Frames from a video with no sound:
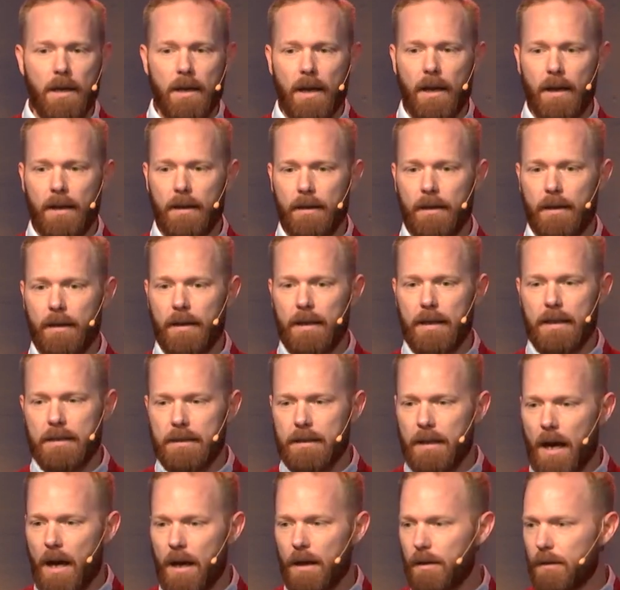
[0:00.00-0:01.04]
And he's
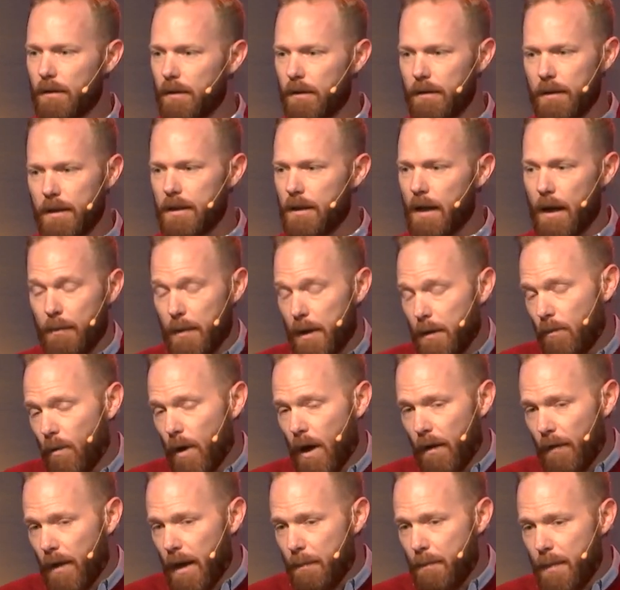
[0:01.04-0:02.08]
not, I mean,
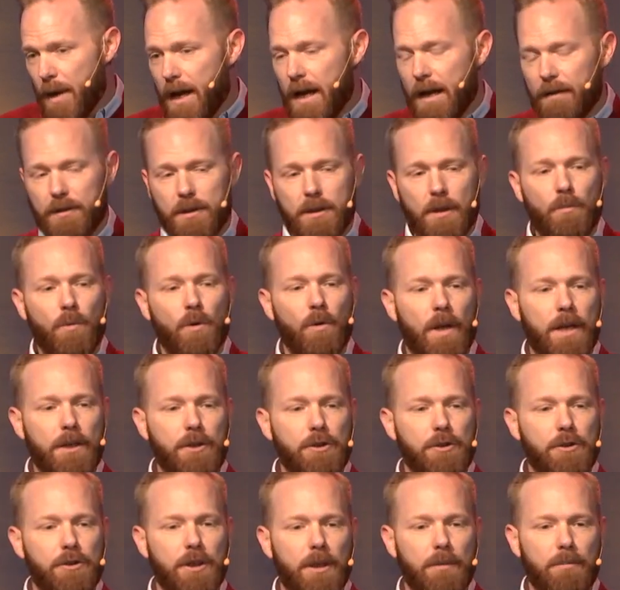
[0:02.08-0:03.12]
while that may have some
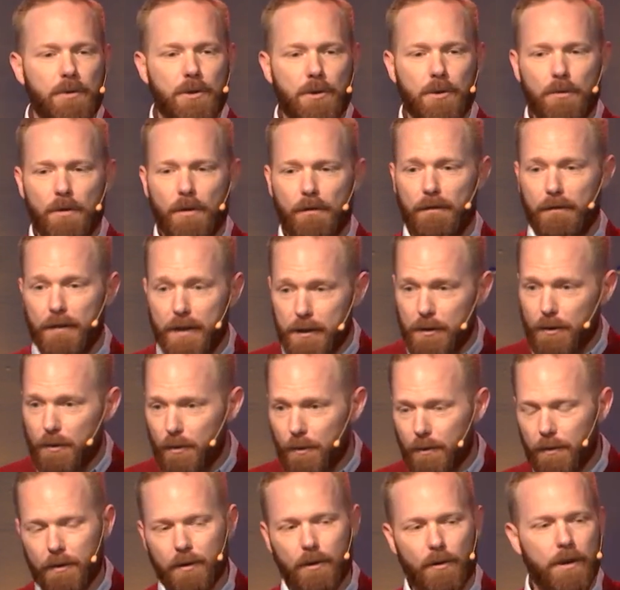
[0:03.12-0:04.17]
relationship to the
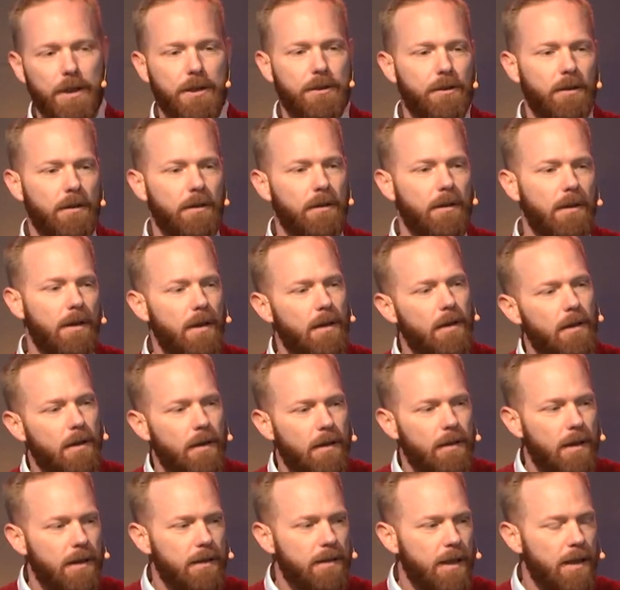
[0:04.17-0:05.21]
physical creature
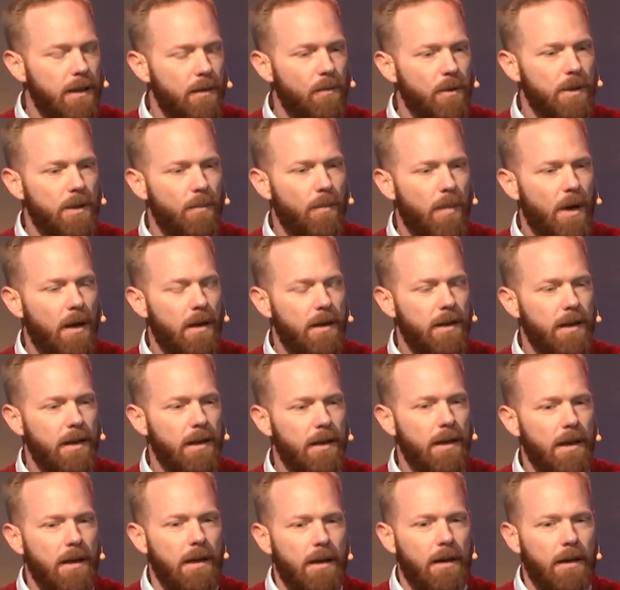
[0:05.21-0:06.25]
that Satan was
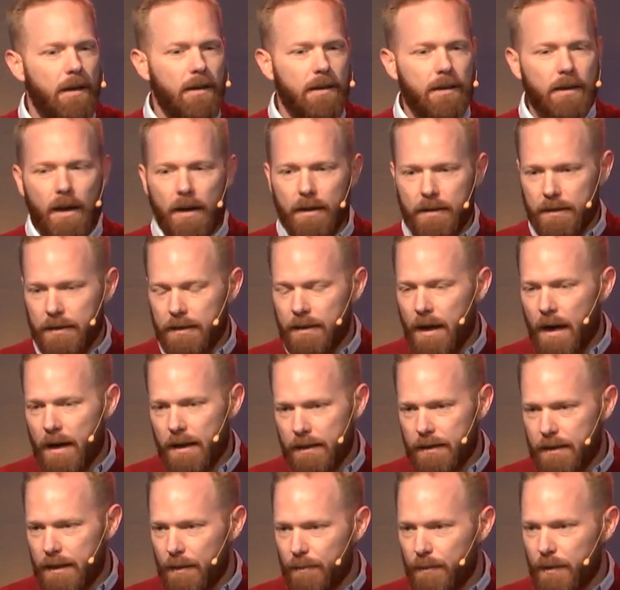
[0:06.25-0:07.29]
embodying, God is not
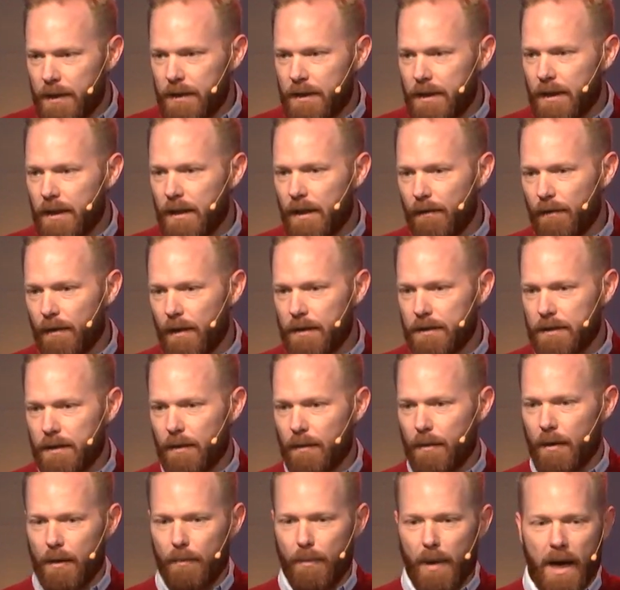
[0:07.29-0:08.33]
attempting to give us
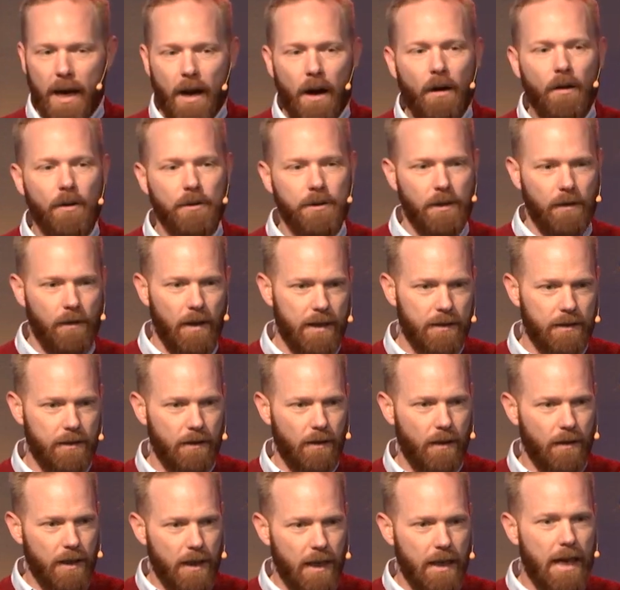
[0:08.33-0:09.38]
a biology lesson
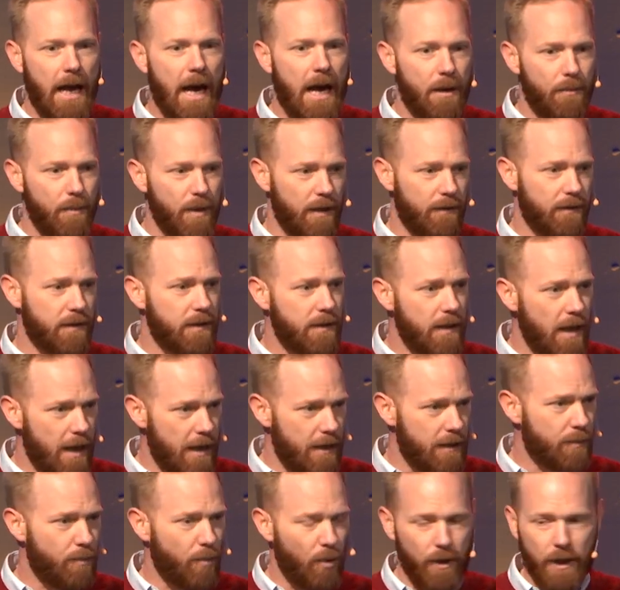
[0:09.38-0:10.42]
on the anatomy of
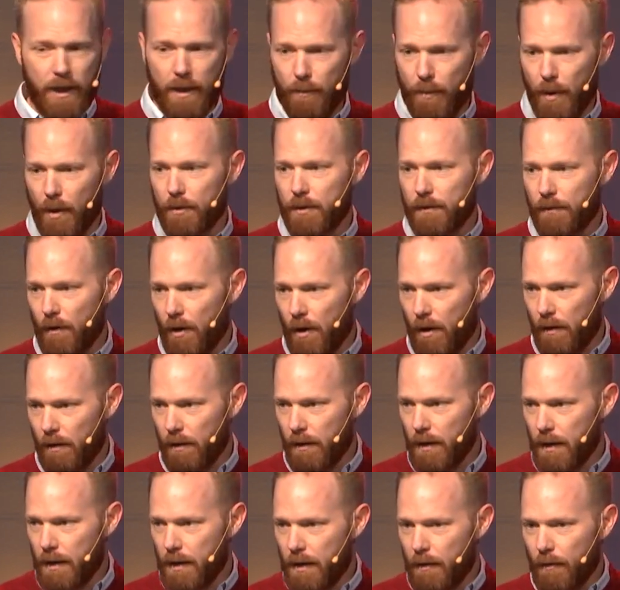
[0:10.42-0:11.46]
snakes pre and post fall,
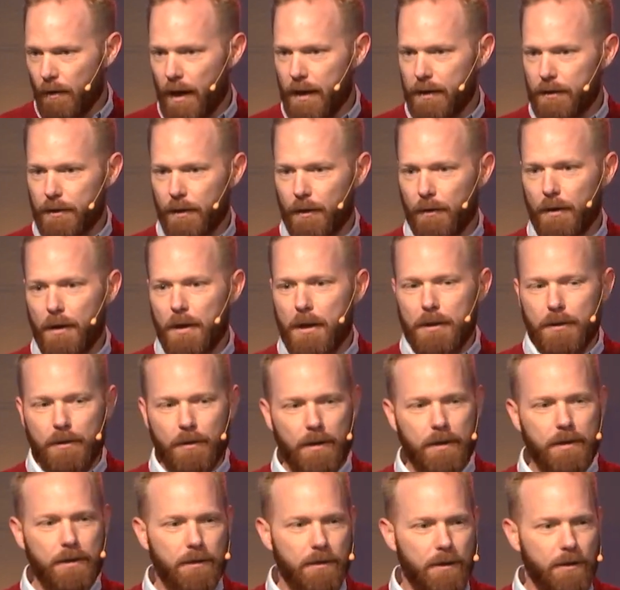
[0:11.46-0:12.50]
right? So
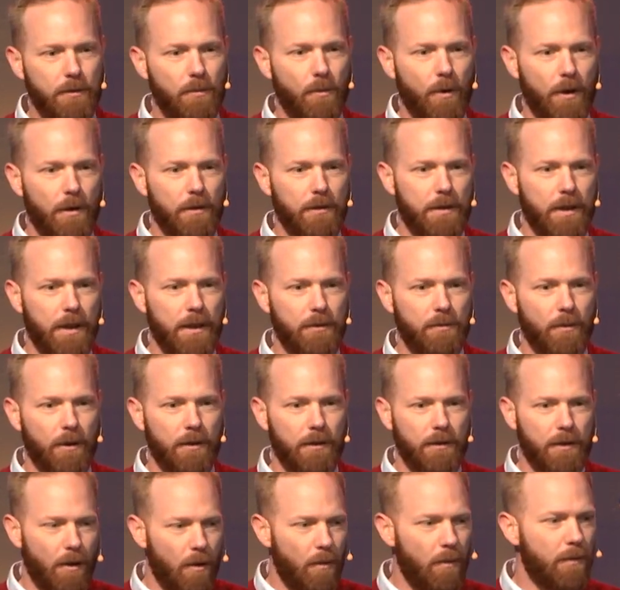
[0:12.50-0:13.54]
this is one of those things where
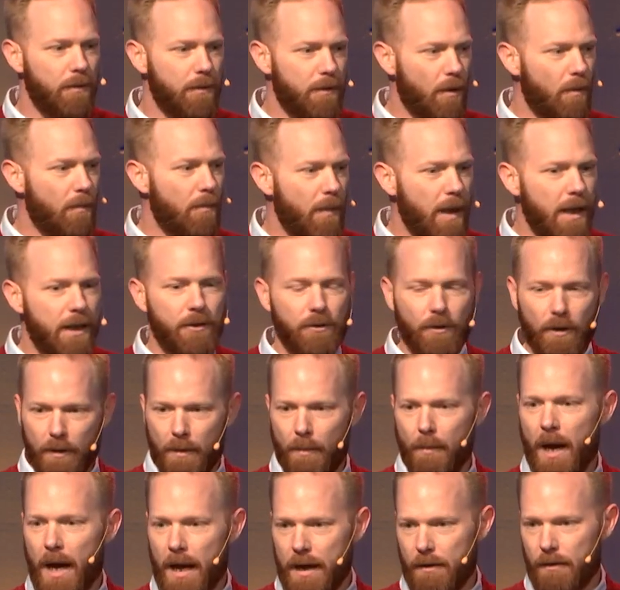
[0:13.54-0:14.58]
don't major on the
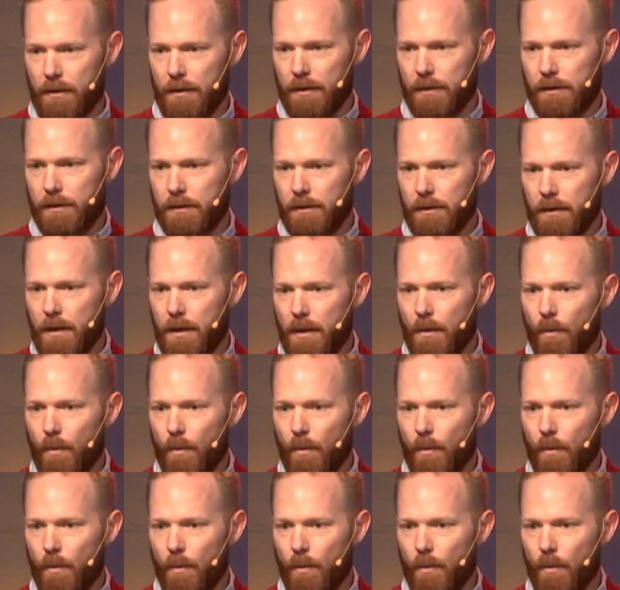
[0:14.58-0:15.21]
minors.